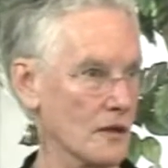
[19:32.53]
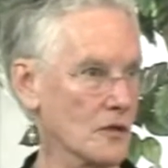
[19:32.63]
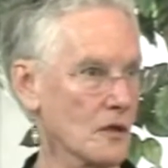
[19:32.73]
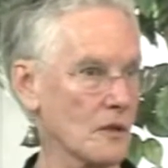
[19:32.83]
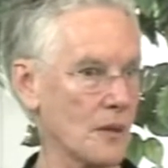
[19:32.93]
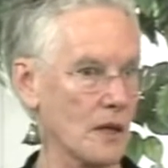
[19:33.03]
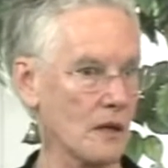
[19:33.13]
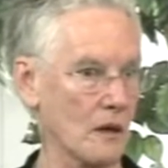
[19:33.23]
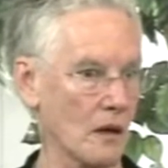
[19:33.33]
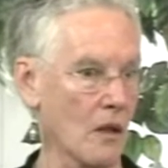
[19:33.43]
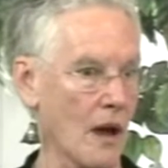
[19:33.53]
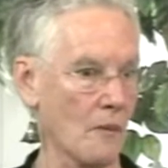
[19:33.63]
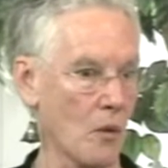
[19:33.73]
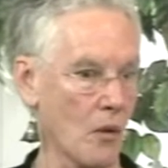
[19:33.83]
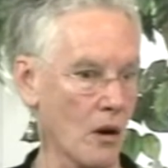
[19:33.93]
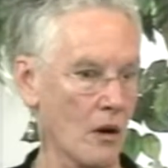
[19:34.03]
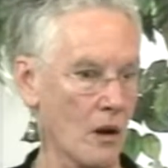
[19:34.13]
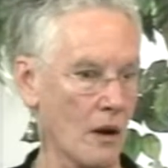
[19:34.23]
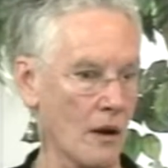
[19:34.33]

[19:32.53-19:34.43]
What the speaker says: there's going to be a lot more